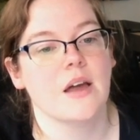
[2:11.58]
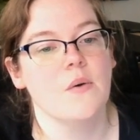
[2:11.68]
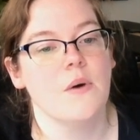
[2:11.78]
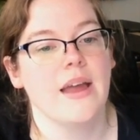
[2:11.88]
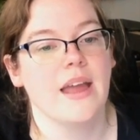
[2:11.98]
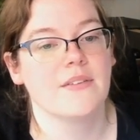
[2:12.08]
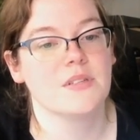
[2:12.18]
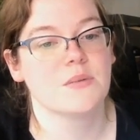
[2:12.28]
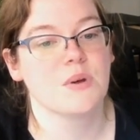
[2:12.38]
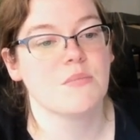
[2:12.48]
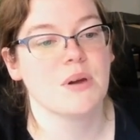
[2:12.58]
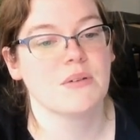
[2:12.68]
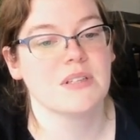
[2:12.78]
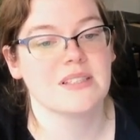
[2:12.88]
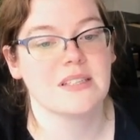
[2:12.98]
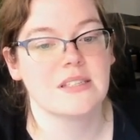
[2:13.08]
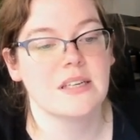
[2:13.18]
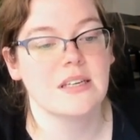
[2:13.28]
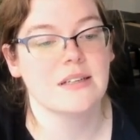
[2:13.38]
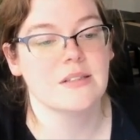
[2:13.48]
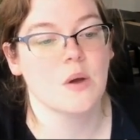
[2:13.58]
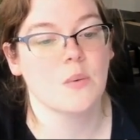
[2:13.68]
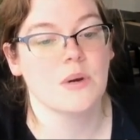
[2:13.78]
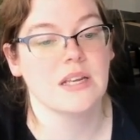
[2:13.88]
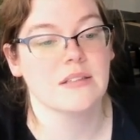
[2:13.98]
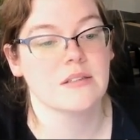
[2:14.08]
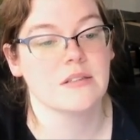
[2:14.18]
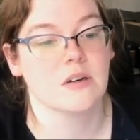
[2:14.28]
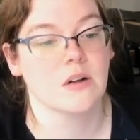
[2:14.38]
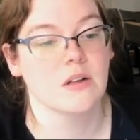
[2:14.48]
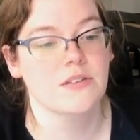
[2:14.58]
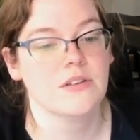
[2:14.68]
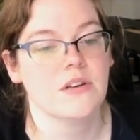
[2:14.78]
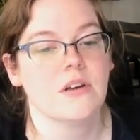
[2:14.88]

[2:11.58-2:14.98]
oh, I have some components listed. It's already installed.